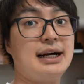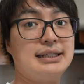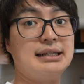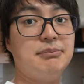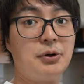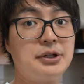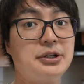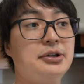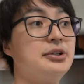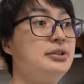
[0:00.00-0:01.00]
I can
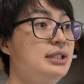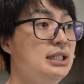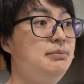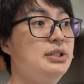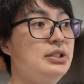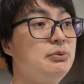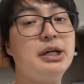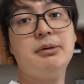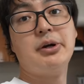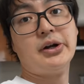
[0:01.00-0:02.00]
monitor the TV
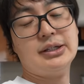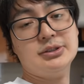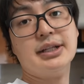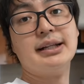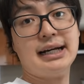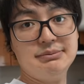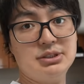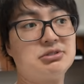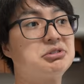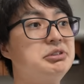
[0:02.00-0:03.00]
whenever I do the live
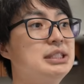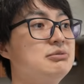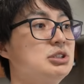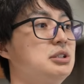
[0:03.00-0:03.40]
stream.